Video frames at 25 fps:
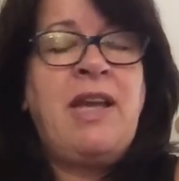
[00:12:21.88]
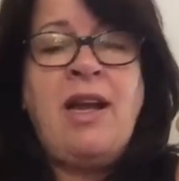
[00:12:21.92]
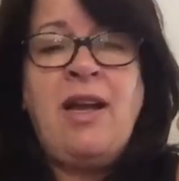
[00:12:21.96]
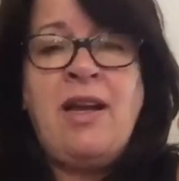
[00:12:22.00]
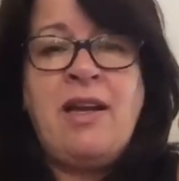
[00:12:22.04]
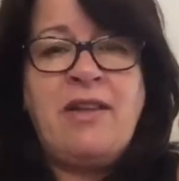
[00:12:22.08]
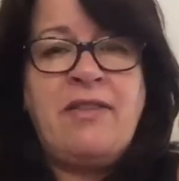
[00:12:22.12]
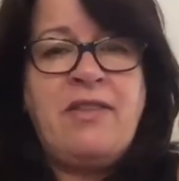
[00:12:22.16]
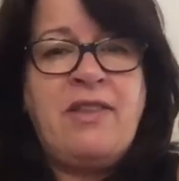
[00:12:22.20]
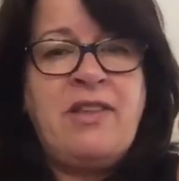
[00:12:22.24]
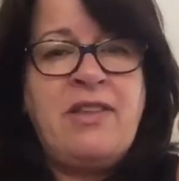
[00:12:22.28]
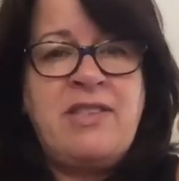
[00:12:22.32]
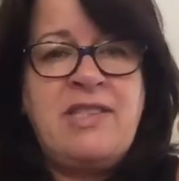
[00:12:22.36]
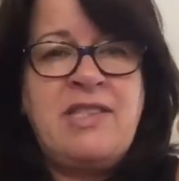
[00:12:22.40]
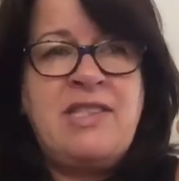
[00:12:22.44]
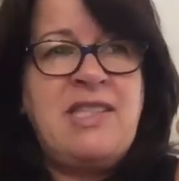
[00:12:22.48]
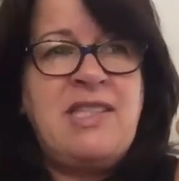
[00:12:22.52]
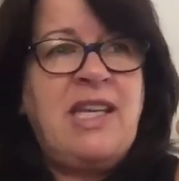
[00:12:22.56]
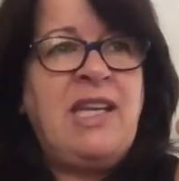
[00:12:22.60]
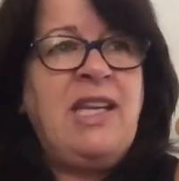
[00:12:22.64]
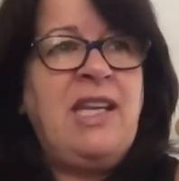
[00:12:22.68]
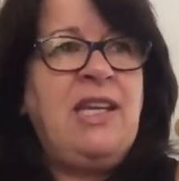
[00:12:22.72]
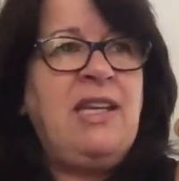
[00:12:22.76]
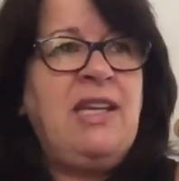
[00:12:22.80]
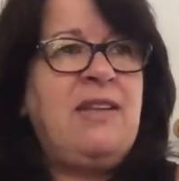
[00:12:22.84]
yeah, the
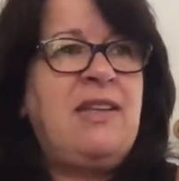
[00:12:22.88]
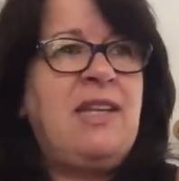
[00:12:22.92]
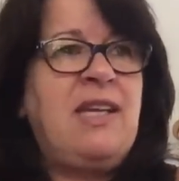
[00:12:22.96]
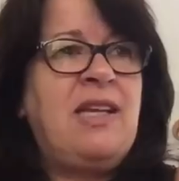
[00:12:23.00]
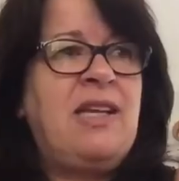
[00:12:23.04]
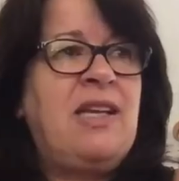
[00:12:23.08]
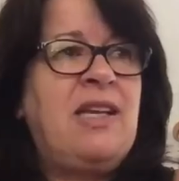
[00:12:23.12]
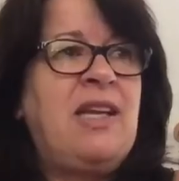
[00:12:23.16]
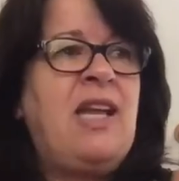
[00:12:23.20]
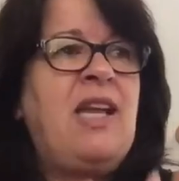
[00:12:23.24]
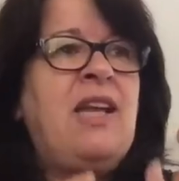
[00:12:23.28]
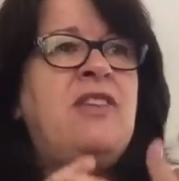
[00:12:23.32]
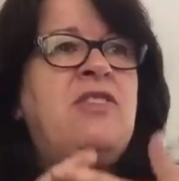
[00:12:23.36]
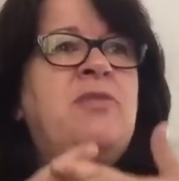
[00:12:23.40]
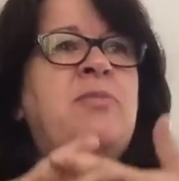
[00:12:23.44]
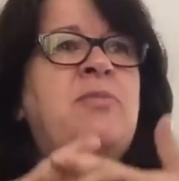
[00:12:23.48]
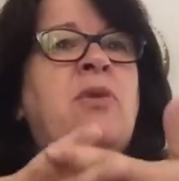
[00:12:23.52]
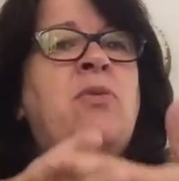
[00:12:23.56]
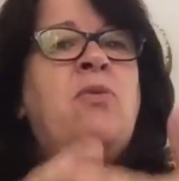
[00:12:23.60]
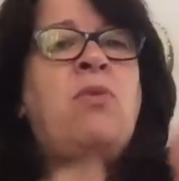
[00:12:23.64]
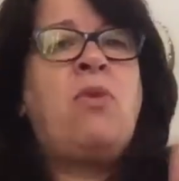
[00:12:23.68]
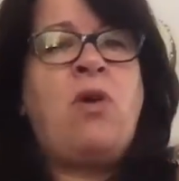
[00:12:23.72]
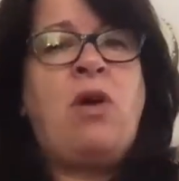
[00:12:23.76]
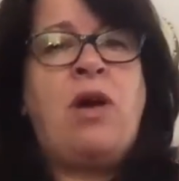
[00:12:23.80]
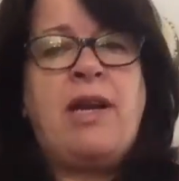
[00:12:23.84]
singing thing has
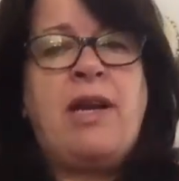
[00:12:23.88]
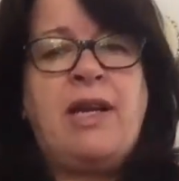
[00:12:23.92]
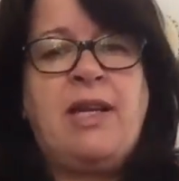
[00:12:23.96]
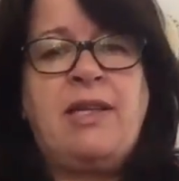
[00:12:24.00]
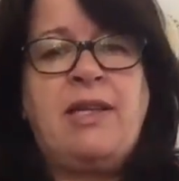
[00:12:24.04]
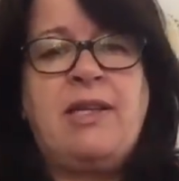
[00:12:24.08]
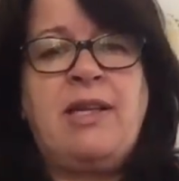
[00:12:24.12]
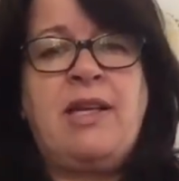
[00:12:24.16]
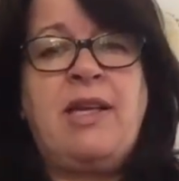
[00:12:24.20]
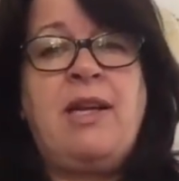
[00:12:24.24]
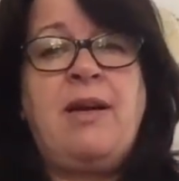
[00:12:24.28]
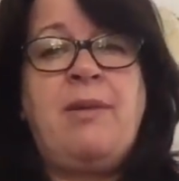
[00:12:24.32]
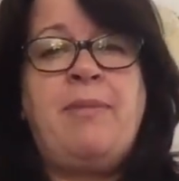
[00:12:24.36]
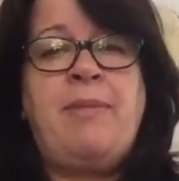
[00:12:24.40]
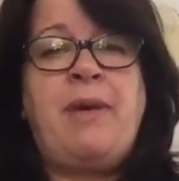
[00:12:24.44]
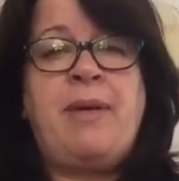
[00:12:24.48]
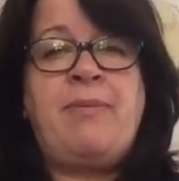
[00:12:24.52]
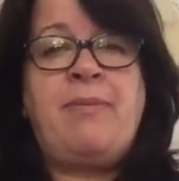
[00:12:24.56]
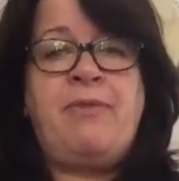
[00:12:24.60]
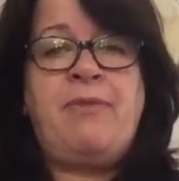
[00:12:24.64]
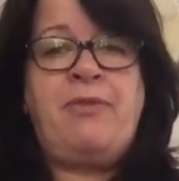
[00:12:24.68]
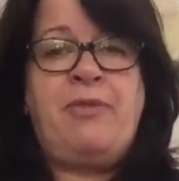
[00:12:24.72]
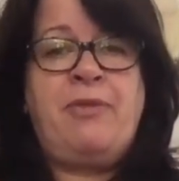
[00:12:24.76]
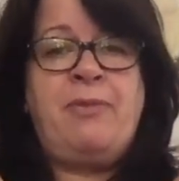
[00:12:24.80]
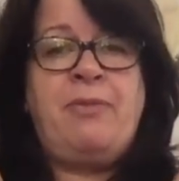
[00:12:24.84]
been wanting to come
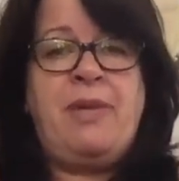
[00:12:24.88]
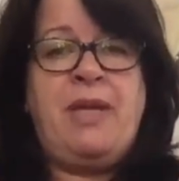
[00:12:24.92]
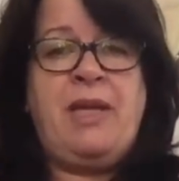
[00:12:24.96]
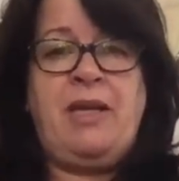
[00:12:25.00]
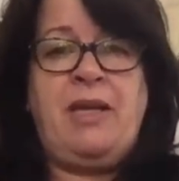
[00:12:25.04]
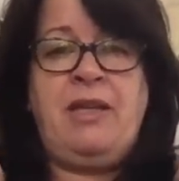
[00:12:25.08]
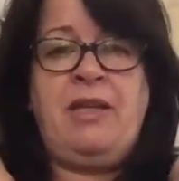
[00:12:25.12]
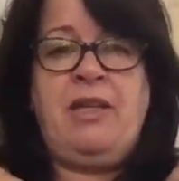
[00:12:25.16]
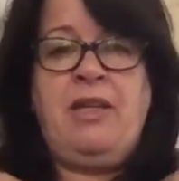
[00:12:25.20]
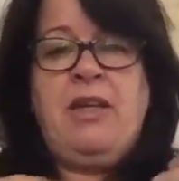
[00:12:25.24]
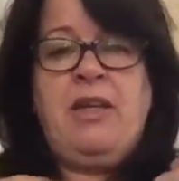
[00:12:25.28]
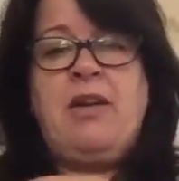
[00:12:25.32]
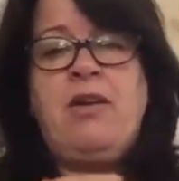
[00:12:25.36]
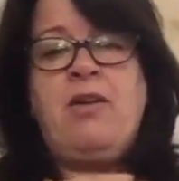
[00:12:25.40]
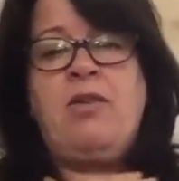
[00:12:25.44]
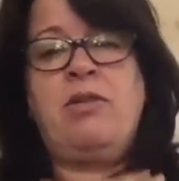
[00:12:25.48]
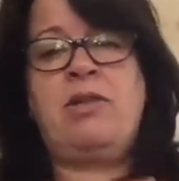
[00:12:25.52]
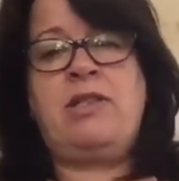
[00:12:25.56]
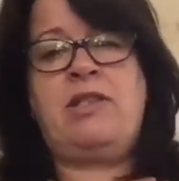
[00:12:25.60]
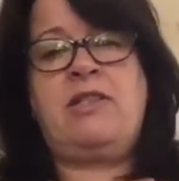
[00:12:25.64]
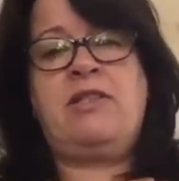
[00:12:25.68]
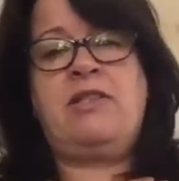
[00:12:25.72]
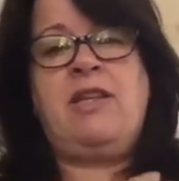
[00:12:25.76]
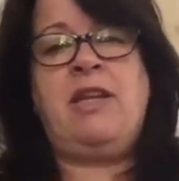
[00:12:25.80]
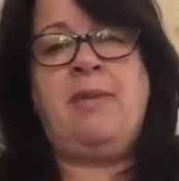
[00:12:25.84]
up for me. You
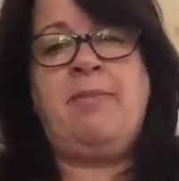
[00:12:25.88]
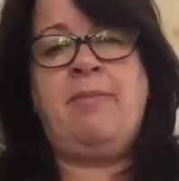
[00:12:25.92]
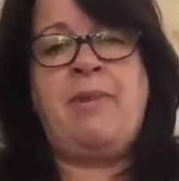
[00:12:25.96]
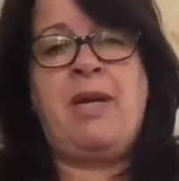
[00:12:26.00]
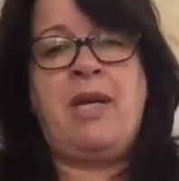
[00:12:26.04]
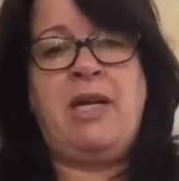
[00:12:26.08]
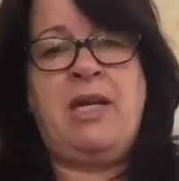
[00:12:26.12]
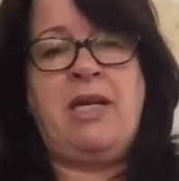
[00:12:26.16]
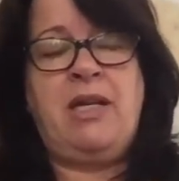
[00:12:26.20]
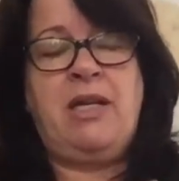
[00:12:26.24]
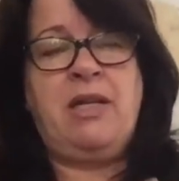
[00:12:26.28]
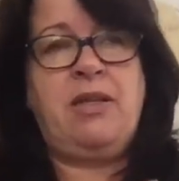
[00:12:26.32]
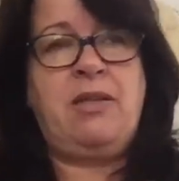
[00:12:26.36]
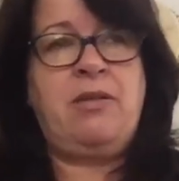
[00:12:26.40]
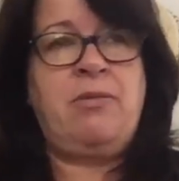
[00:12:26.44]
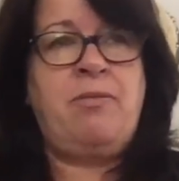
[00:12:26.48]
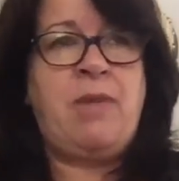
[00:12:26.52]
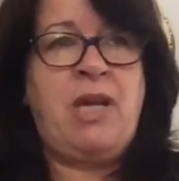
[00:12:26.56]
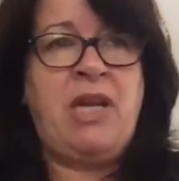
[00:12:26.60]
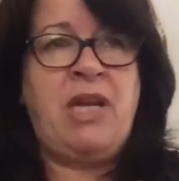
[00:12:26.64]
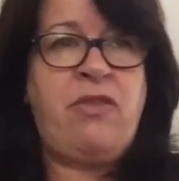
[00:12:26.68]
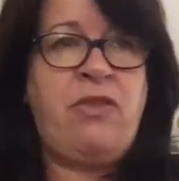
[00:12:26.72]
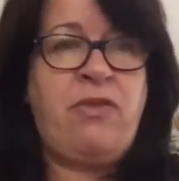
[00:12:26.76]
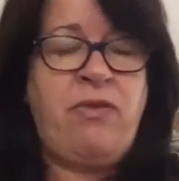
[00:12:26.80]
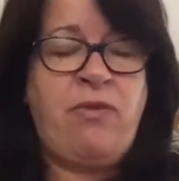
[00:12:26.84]
know, it's like my
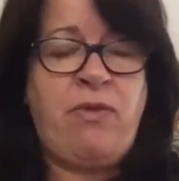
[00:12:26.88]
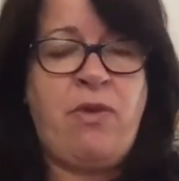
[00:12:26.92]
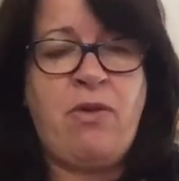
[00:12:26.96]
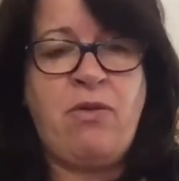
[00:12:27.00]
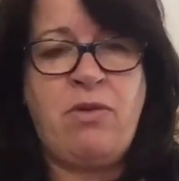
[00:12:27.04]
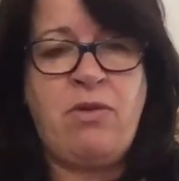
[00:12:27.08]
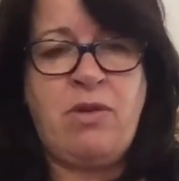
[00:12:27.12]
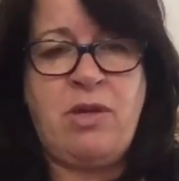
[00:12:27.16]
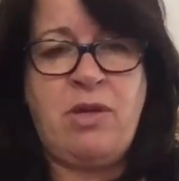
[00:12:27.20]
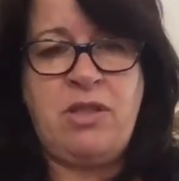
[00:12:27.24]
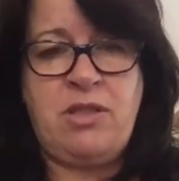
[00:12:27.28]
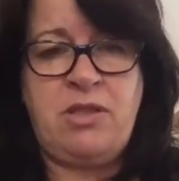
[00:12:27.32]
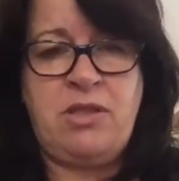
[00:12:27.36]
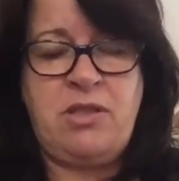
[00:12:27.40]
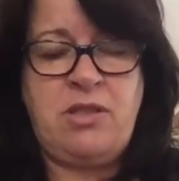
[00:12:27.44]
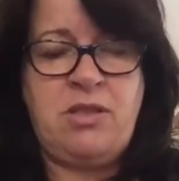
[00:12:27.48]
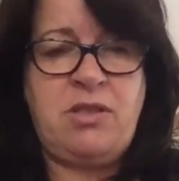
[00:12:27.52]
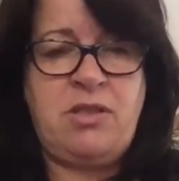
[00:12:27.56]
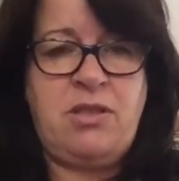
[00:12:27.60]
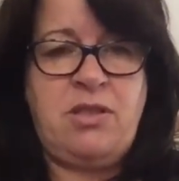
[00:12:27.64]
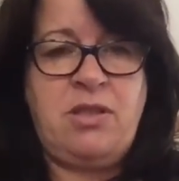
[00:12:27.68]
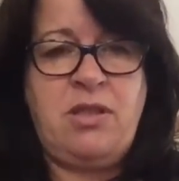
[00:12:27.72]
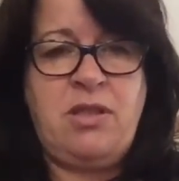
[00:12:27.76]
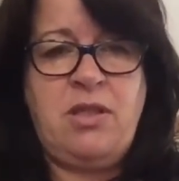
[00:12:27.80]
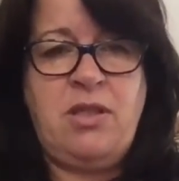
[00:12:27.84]
my throat
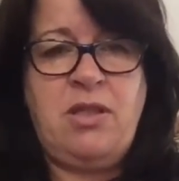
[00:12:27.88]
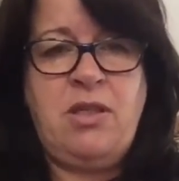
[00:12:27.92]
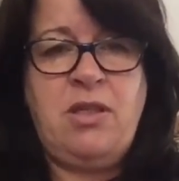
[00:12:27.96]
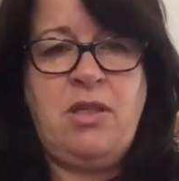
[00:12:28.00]
is